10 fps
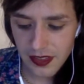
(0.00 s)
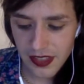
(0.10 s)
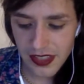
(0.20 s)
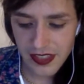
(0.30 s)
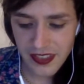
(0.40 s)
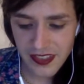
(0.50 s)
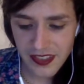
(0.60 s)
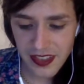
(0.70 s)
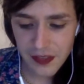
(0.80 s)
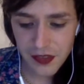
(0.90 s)
And
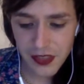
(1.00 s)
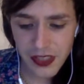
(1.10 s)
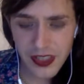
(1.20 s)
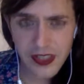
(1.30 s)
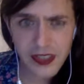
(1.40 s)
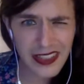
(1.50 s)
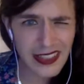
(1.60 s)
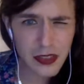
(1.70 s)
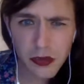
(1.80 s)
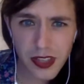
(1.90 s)
if you're going to
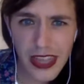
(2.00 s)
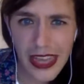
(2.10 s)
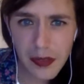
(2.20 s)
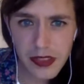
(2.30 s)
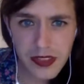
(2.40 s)
dilute that with